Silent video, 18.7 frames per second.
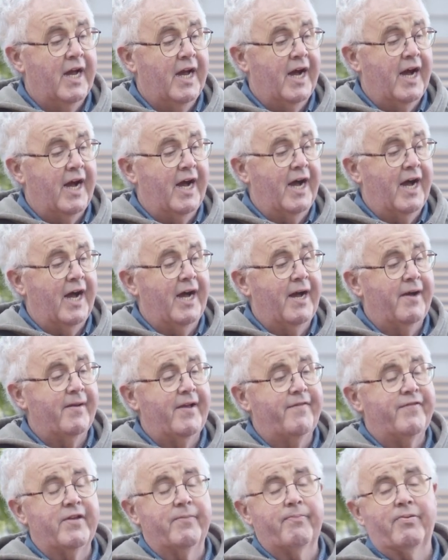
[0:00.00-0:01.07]

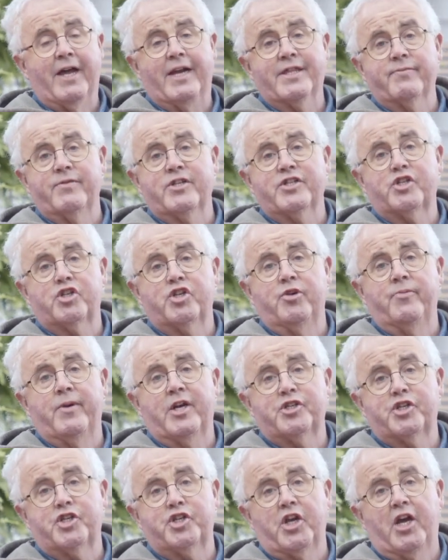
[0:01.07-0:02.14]
If you plant them in too
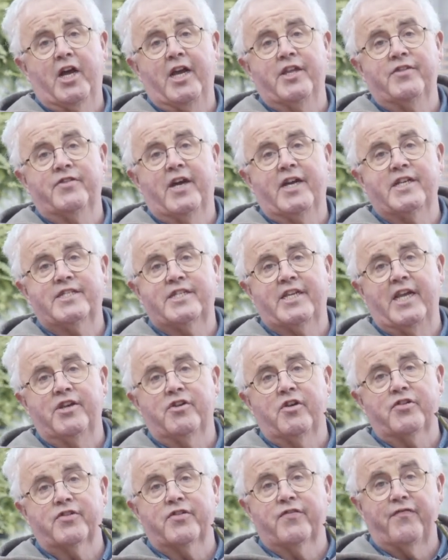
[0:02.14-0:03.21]
much shade, they tend
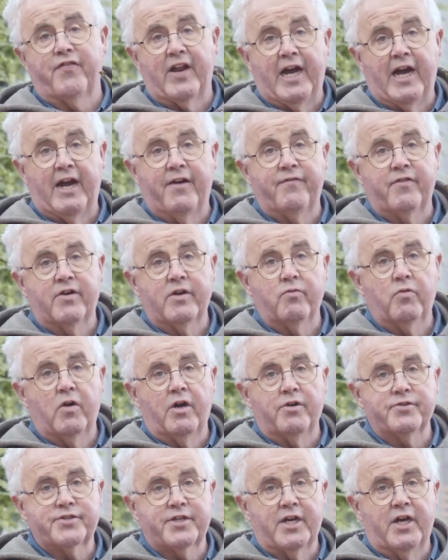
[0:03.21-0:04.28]
not to flower very
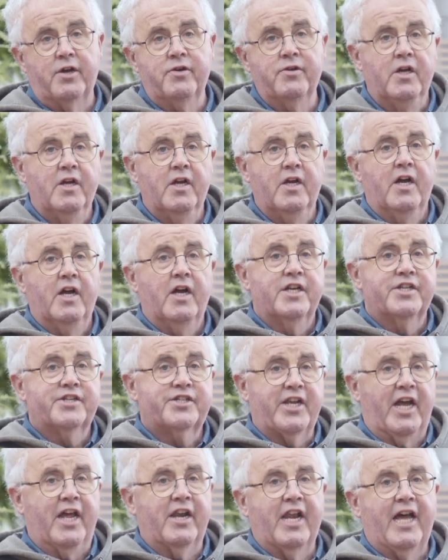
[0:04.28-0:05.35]
well. So
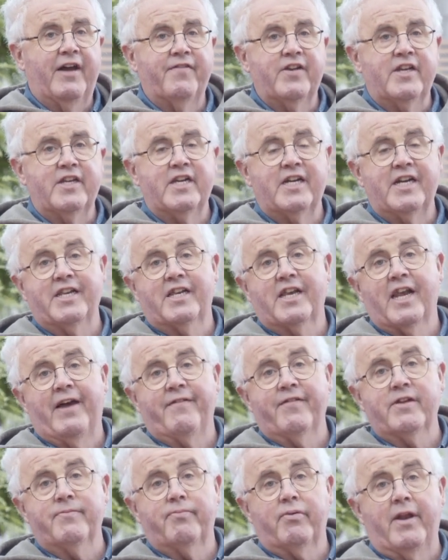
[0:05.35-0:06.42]
sun-loving,
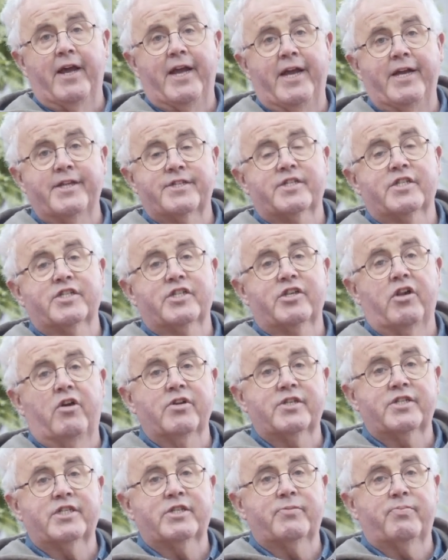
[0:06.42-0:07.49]
heat-loving plants, as long
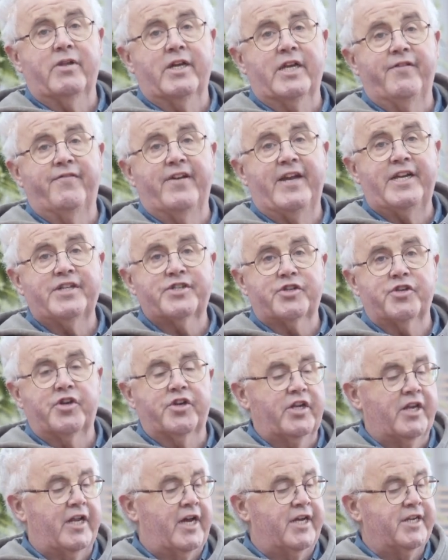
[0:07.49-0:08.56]
as there's plenty of air
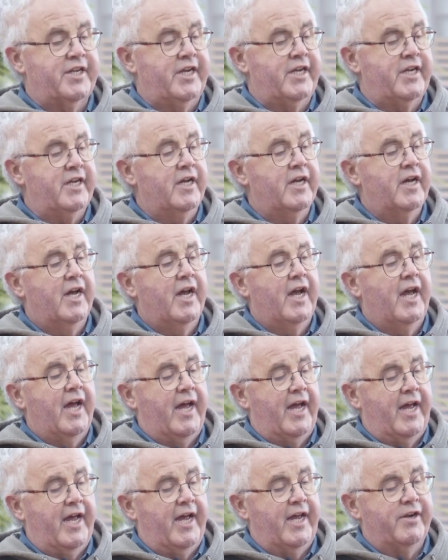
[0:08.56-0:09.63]
circulating,
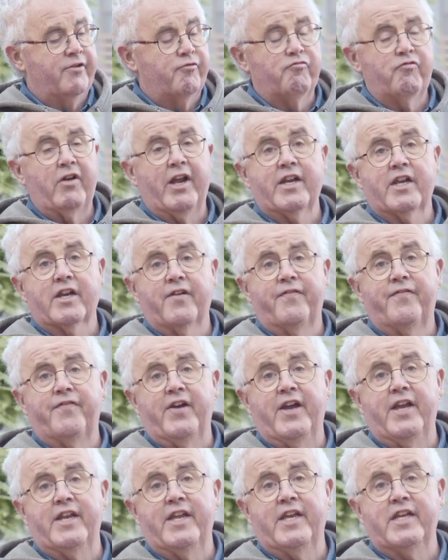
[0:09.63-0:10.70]
and regular
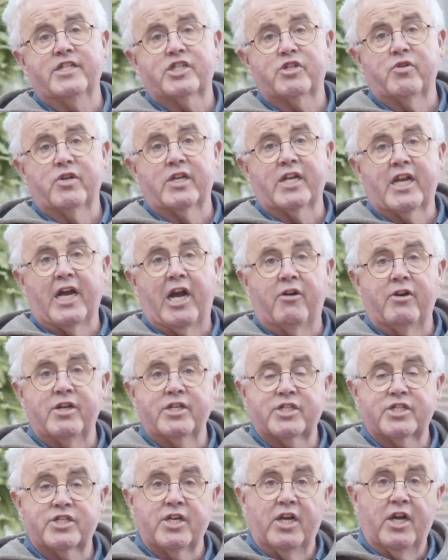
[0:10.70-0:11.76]
feeding to
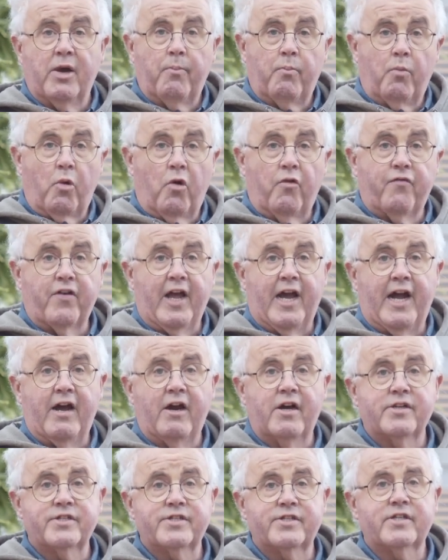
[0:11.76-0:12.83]
encourage more
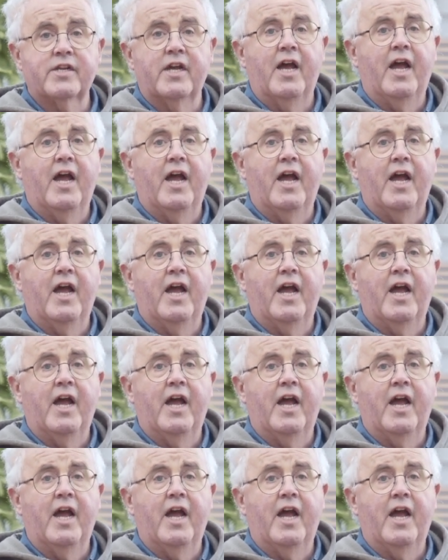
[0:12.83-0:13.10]
flowers,